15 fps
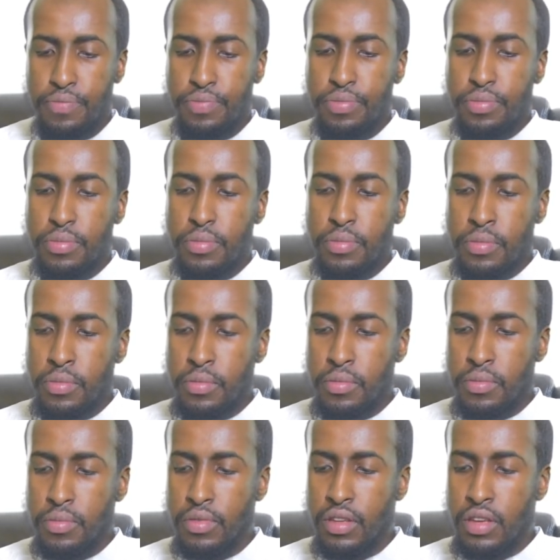
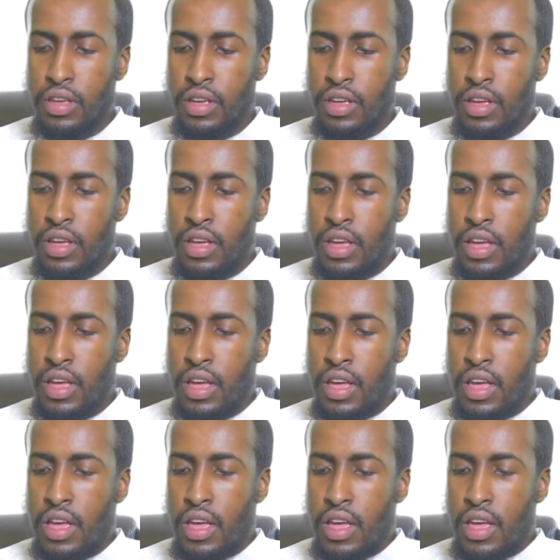Nobody speaks.